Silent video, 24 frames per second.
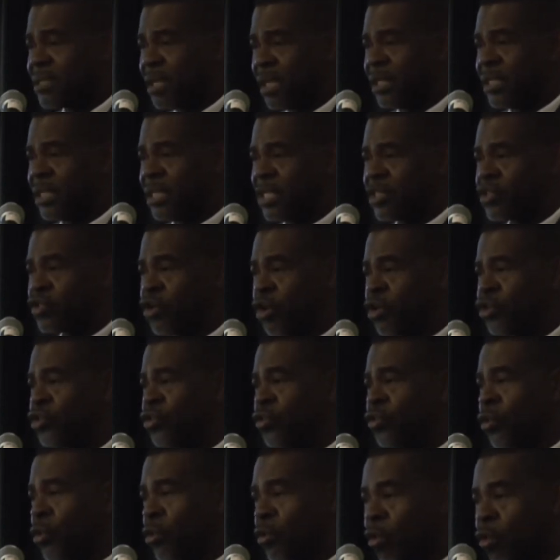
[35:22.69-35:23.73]
study is going to
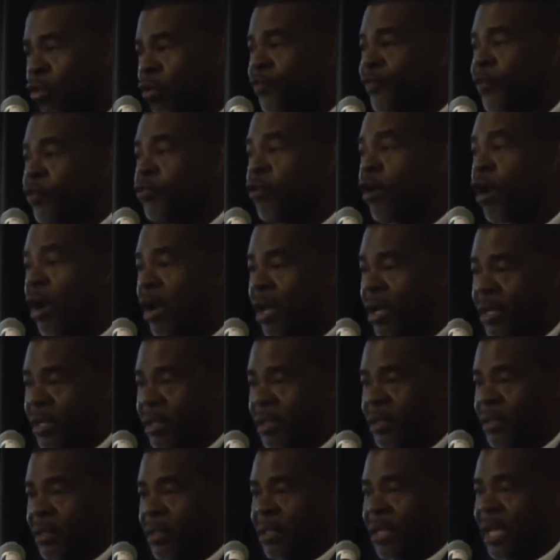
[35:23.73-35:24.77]
look
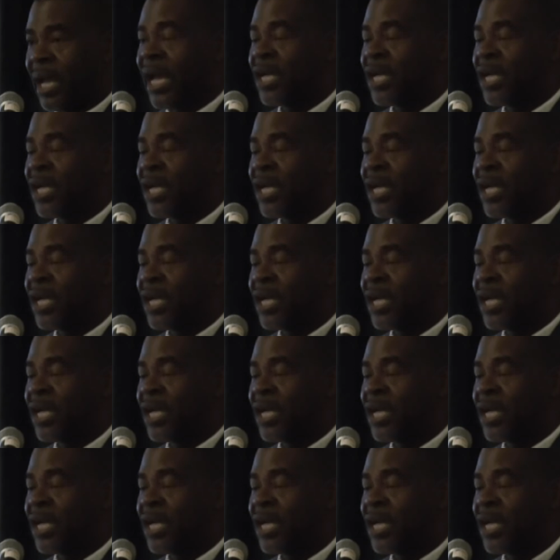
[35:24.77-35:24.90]
overall